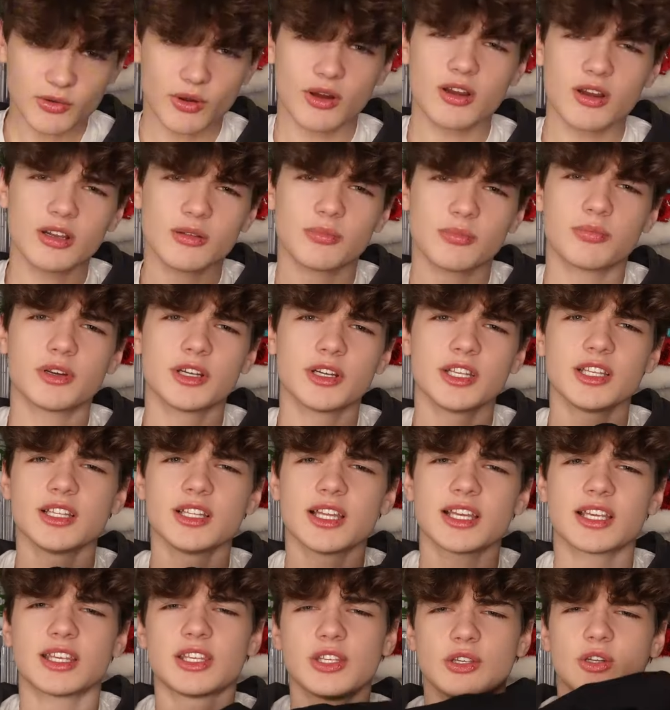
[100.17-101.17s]
quality, pretty
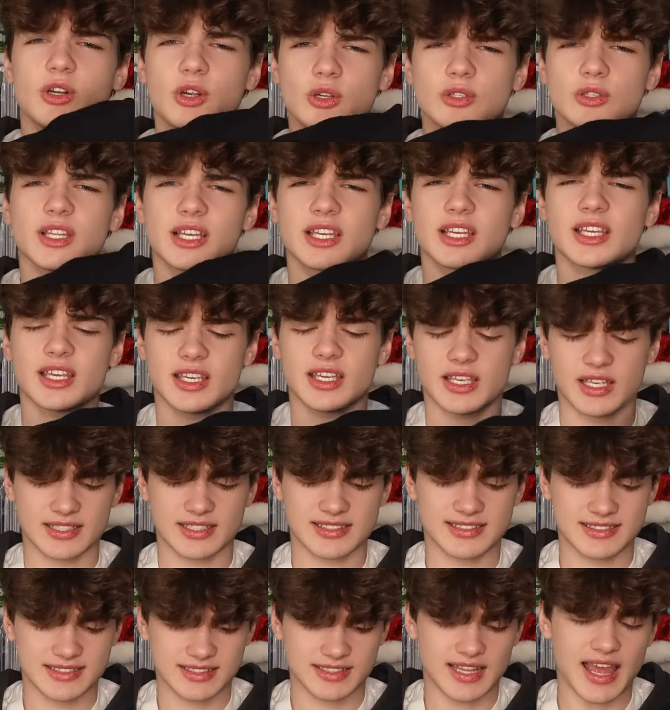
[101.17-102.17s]
like, you know, like
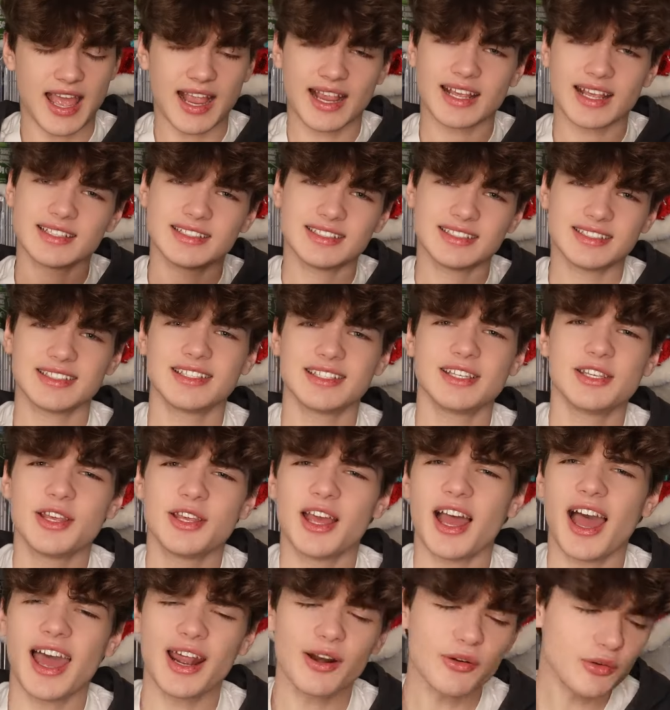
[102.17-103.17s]

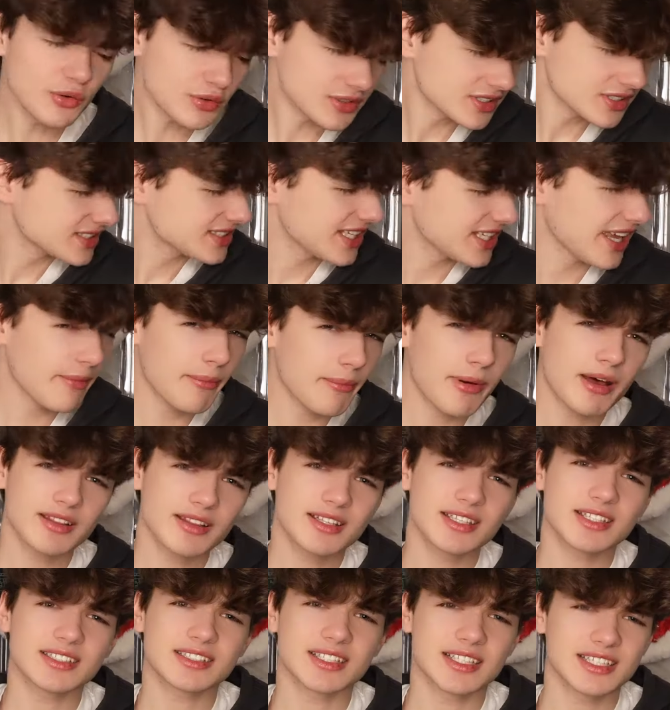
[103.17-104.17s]
I don't know what to say about
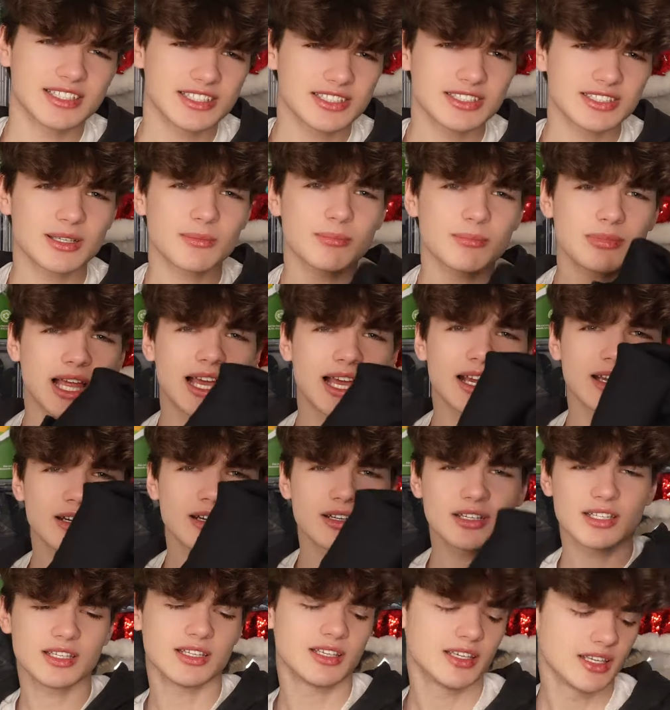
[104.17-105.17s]
this. It's just a black
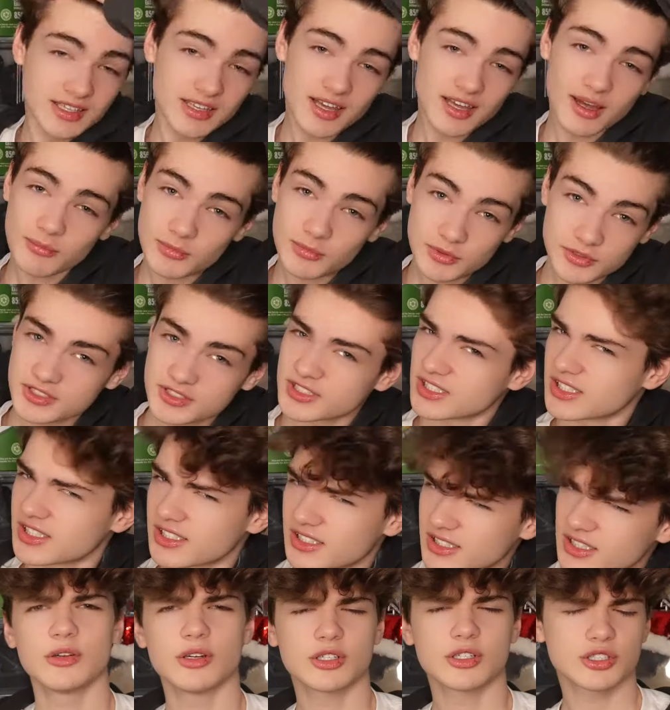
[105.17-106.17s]
hoodie. I'm losing it.
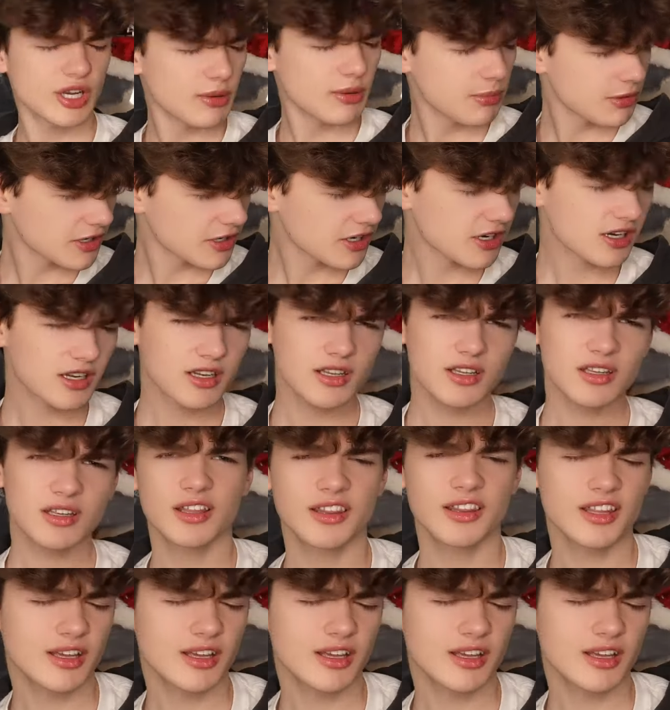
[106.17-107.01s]
You know, should I put it on? I